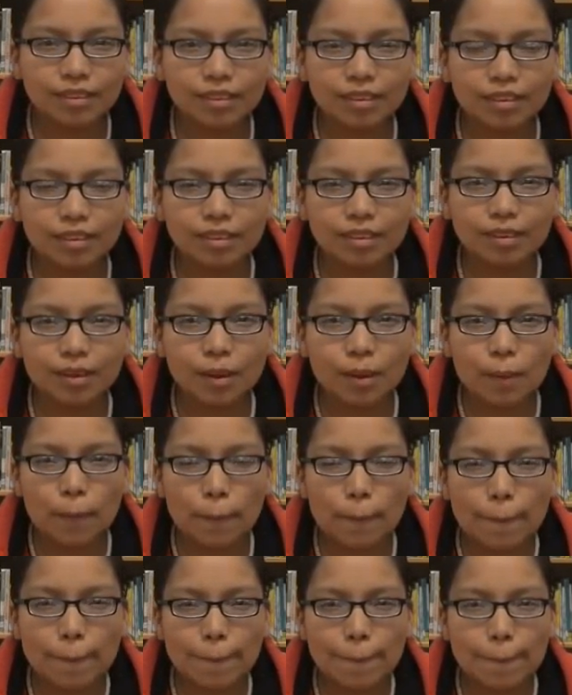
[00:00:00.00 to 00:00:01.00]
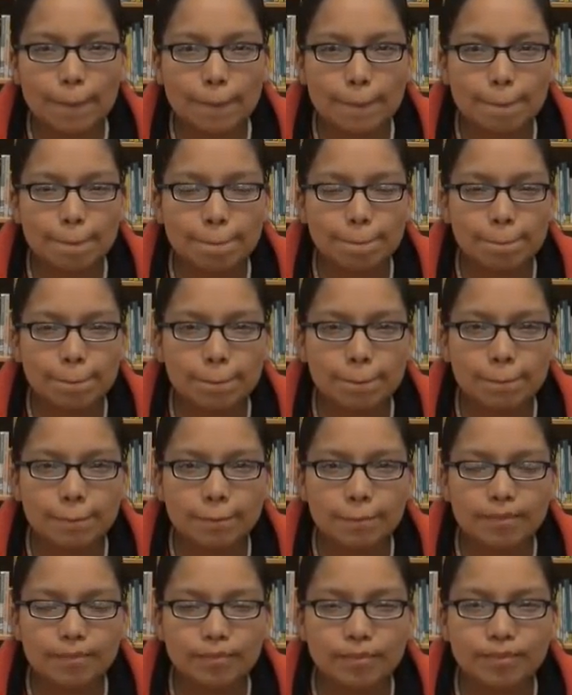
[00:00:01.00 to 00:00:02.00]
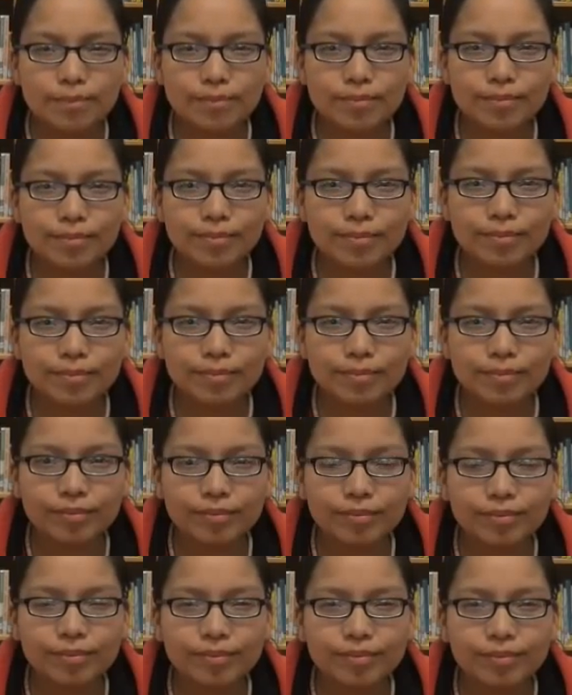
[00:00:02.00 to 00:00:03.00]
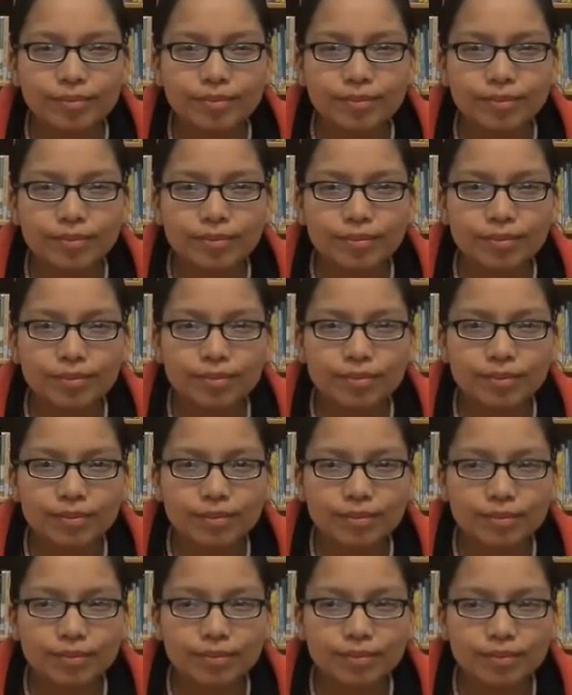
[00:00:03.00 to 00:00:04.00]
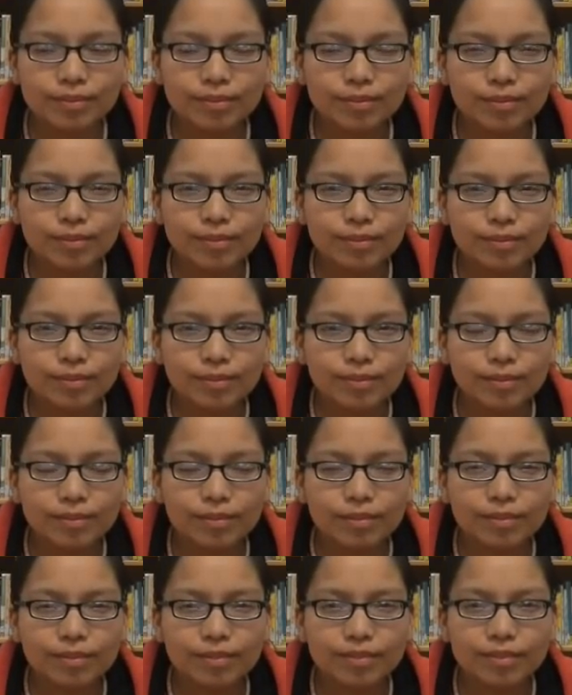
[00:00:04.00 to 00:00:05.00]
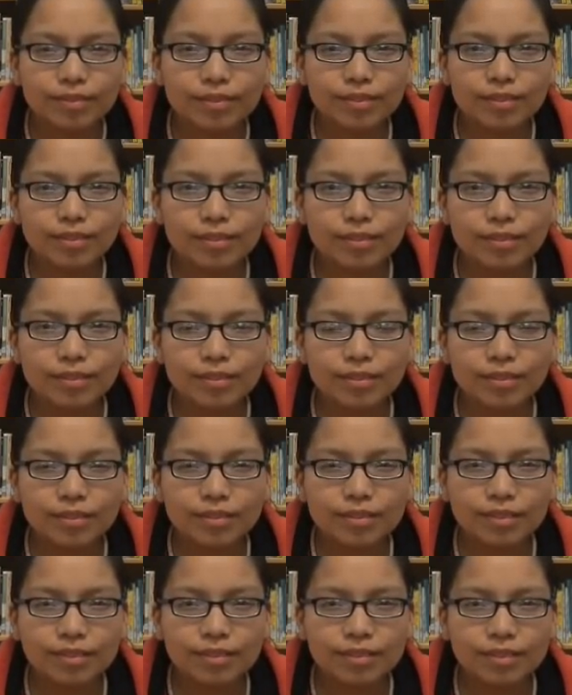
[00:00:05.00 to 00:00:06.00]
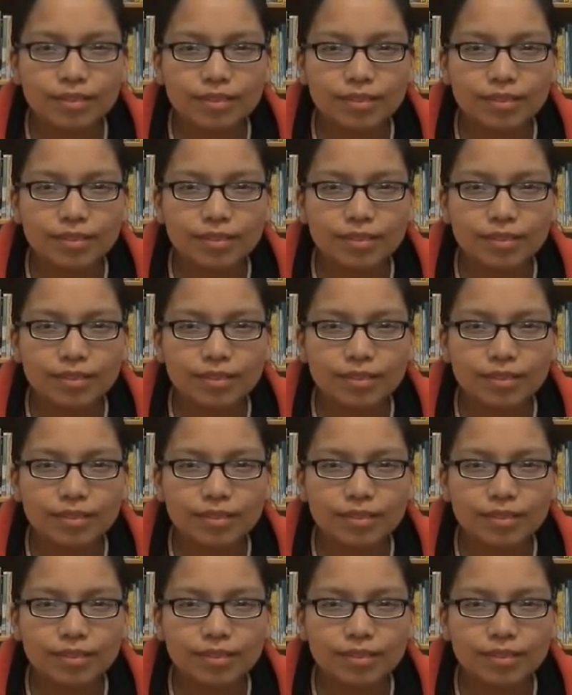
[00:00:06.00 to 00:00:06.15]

No words are spoken by the person on screen.